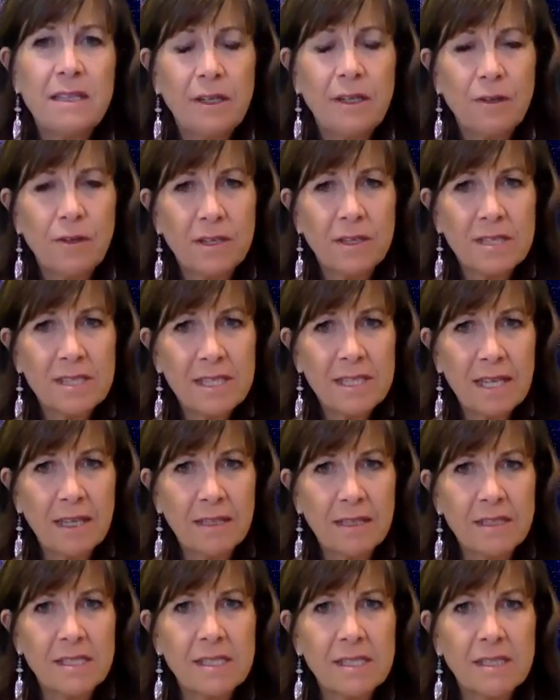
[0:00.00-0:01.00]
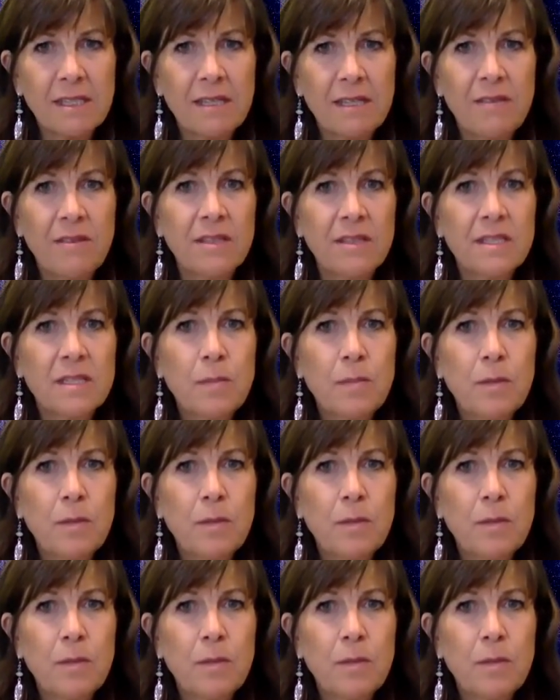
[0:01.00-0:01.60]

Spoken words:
the cells in this